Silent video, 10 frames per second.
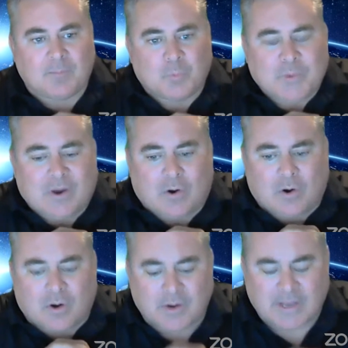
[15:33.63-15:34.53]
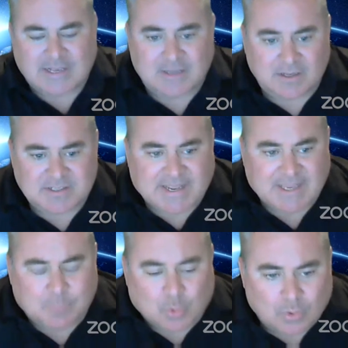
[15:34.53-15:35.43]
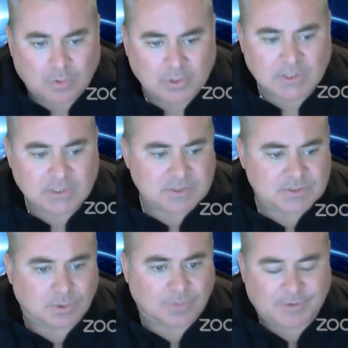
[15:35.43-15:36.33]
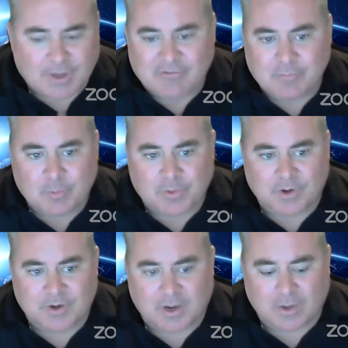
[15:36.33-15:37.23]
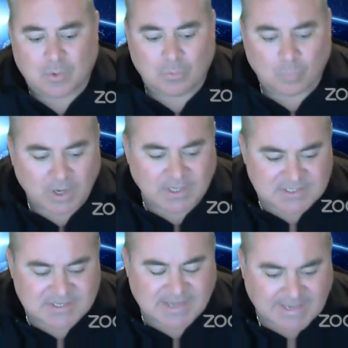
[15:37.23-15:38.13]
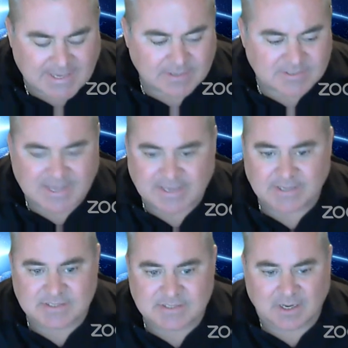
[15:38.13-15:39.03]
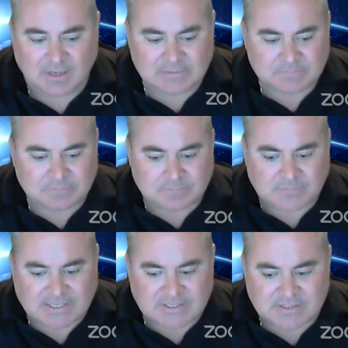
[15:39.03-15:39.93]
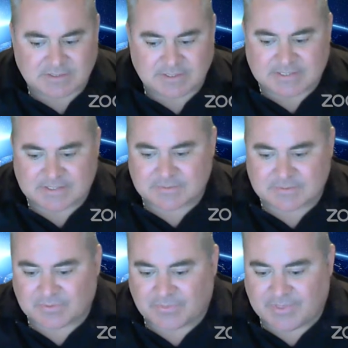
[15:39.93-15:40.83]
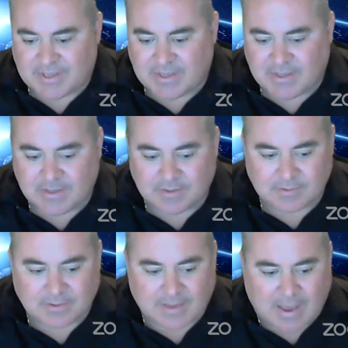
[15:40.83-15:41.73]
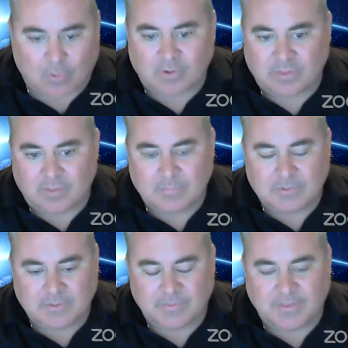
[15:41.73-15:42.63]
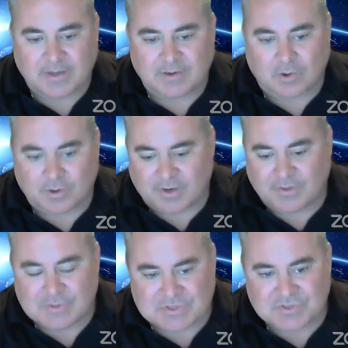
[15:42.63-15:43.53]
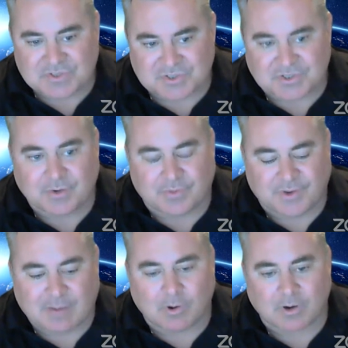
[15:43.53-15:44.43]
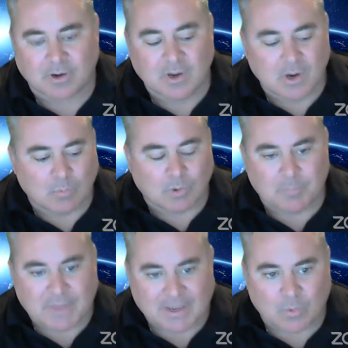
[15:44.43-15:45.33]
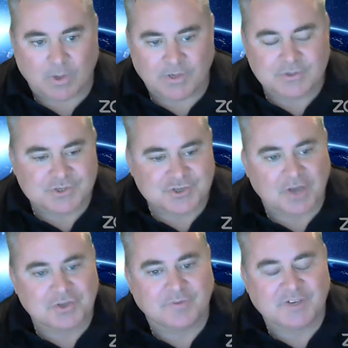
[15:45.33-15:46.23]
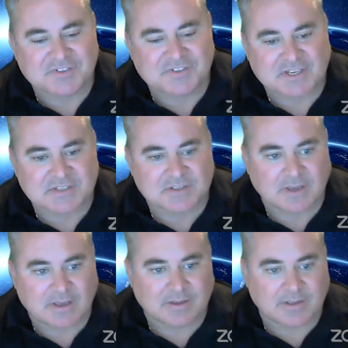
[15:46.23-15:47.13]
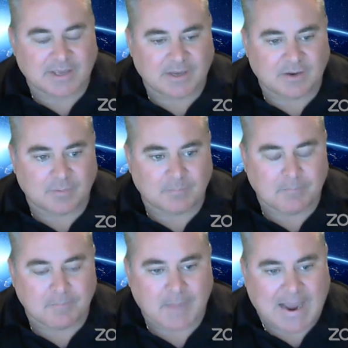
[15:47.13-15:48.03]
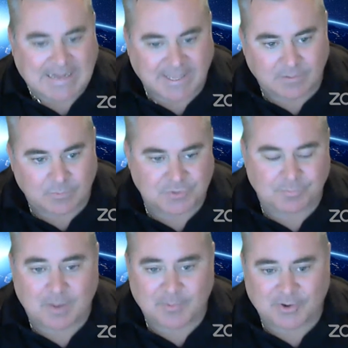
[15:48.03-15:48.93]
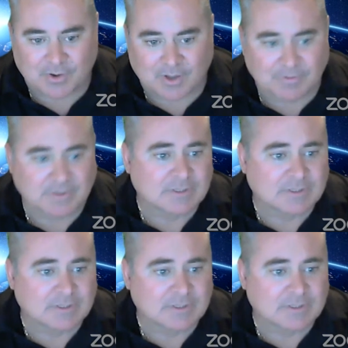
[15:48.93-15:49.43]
We are a staking pool. So if you're not familiar with Cardano, what is staking? Staking is it's the algorithm that Cardano uses to secure the network. Where Bitcoin uses SHA-256 and mining, which you probably heard of.